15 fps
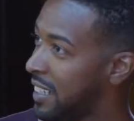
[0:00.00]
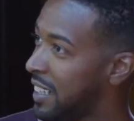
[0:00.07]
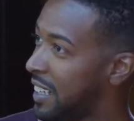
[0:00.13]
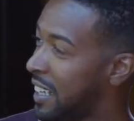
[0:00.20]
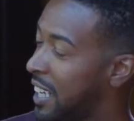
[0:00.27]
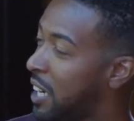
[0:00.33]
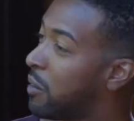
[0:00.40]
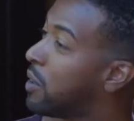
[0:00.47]

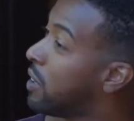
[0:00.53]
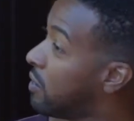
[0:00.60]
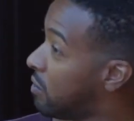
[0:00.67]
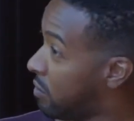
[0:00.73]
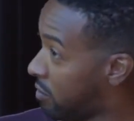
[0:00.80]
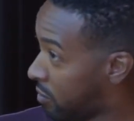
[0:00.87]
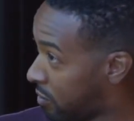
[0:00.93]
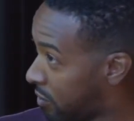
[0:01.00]
And I went,
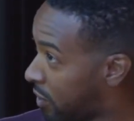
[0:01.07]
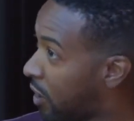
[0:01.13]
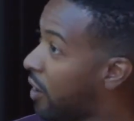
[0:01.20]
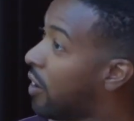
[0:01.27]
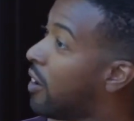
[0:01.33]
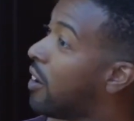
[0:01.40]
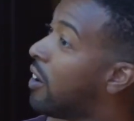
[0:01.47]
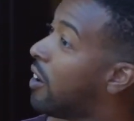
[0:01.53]

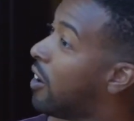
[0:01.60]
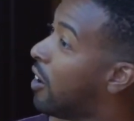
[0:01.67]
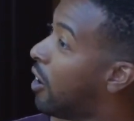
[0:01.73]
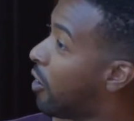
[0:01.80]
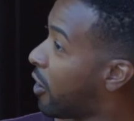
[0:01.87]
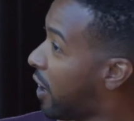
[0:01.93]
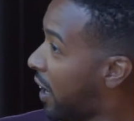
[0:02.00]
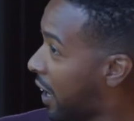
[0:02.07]

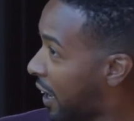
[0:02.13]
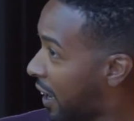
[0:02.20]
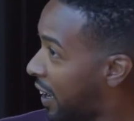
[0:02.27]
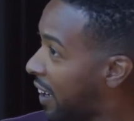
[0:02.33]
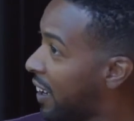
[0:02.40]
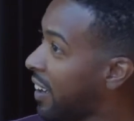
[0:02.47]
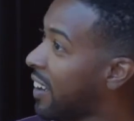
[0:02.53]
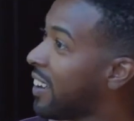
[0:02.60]

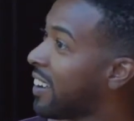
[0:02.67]
okay,